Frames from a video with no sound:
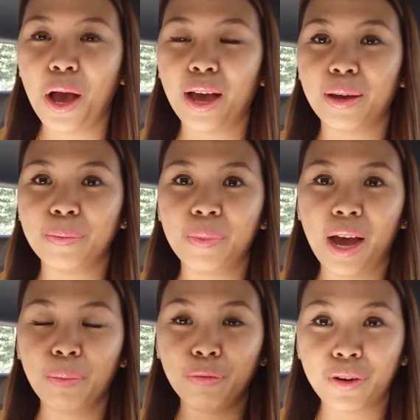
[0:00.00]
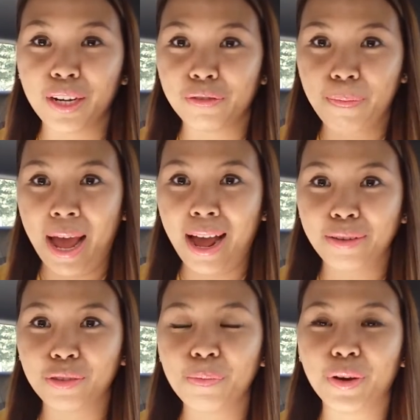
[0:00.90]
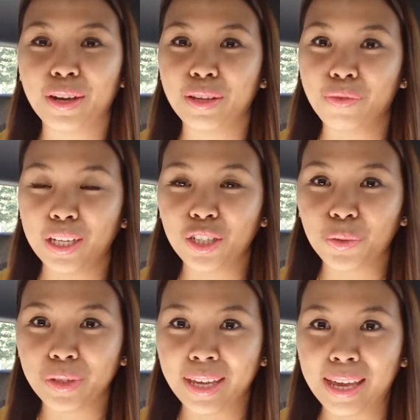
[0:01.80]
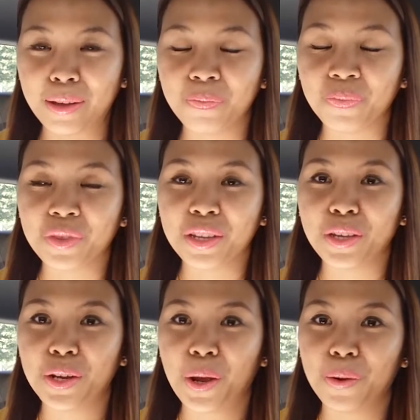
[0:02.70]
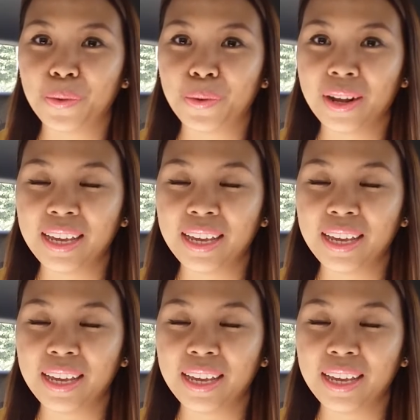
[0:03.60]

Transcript: I'm afraid of math, but eventually you know,